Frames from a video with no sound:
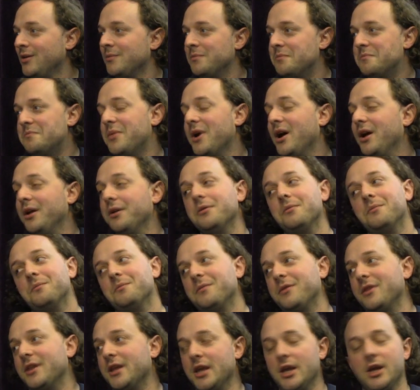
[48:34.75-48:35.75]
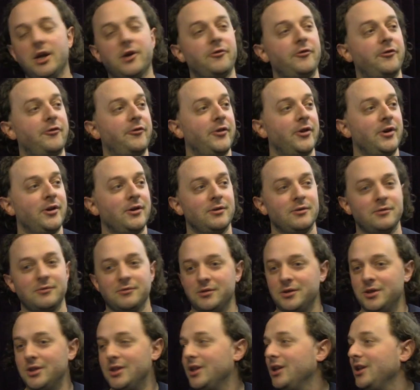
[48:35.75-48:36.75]
but if
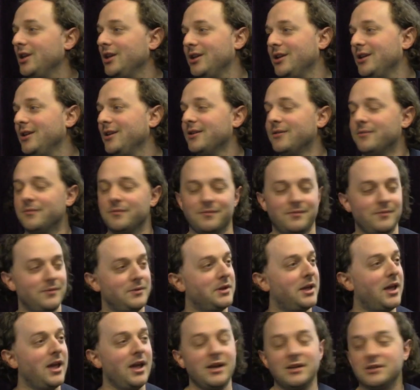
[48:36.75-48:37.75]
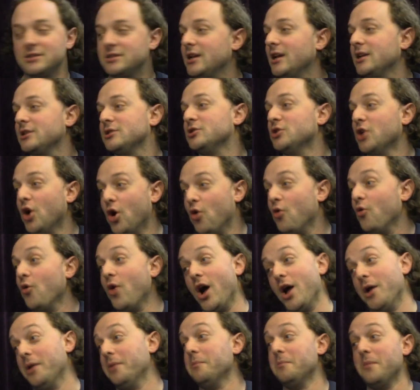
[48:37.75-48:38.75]
the king says, no
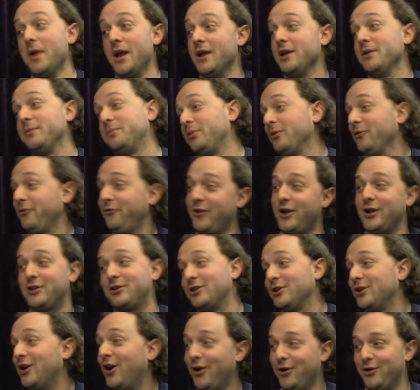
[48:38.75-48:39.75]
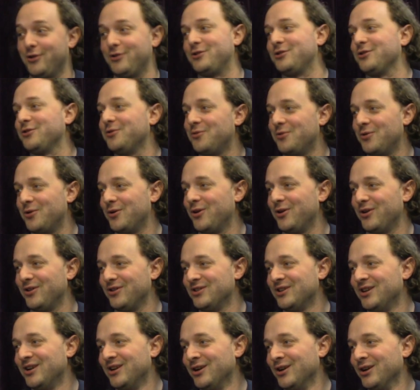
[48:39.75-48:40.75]
one may perfect an art, or
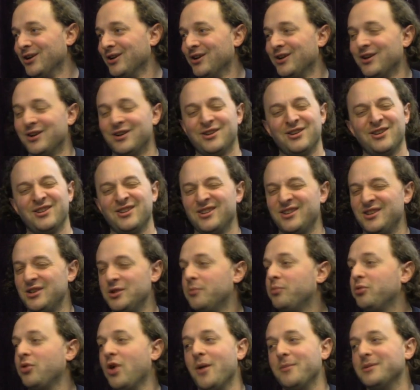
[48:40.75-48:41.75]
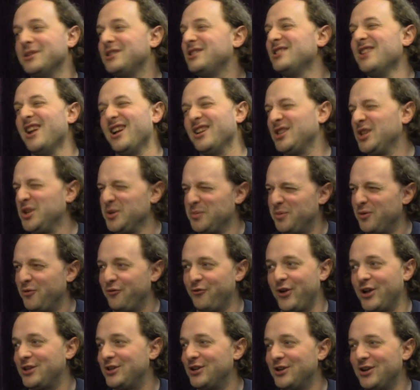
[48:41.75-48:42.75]
you promise not to
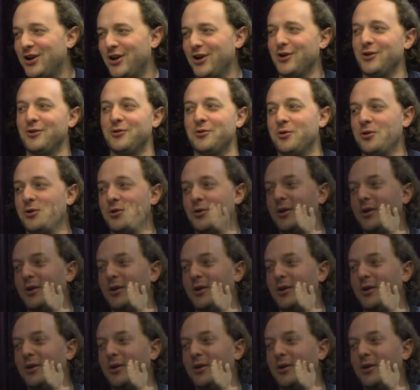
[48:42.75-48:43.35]
perfect an art, or